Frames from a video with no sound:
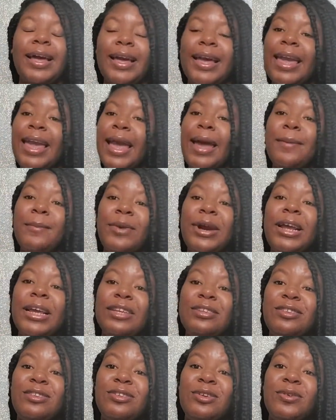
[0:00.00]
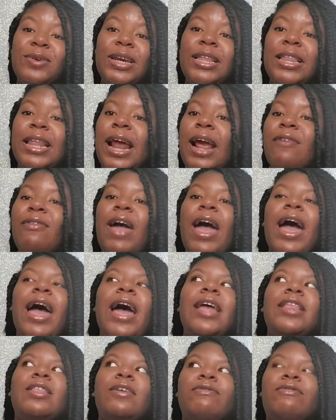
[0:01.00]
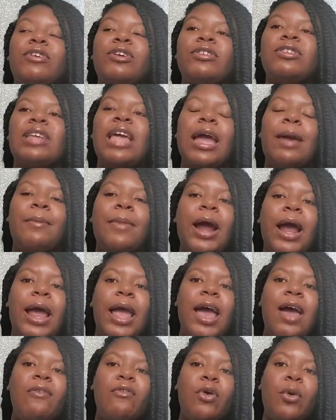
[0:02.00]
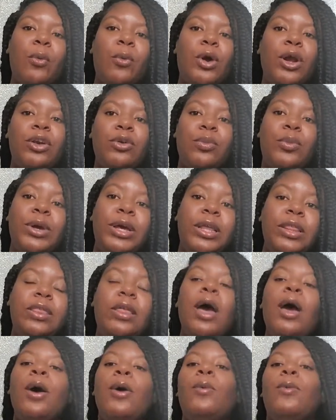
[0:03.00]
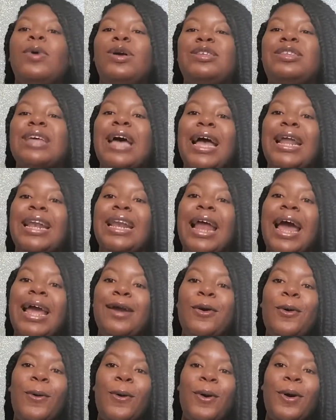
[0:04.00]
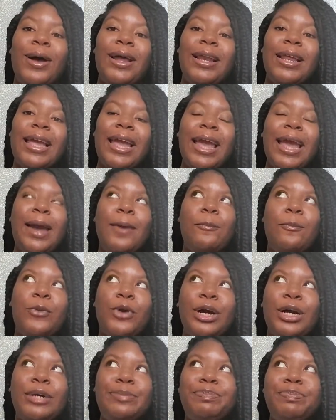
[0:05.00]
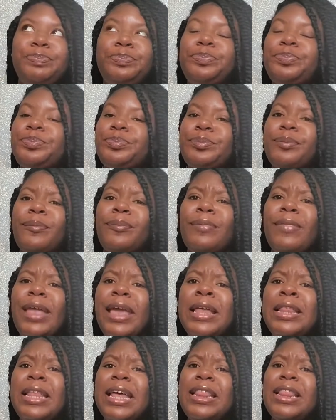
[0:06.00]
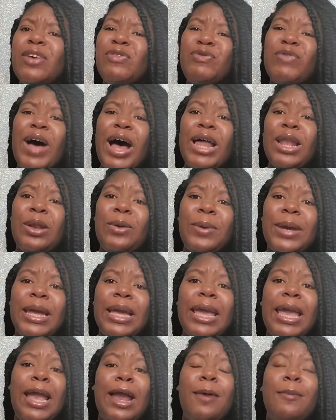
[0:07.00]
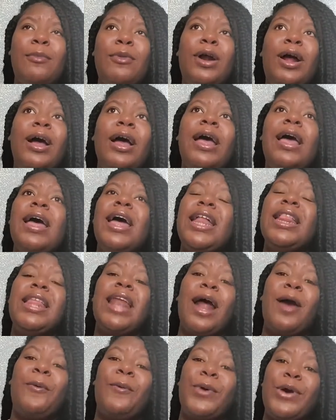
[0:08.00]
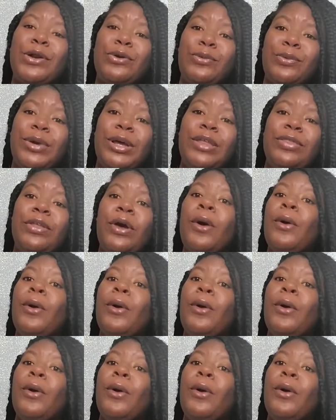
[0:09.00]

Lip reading: camera history that I've had. The first camera I ever worked with was a Nikon camera. And then the following camera that I worked with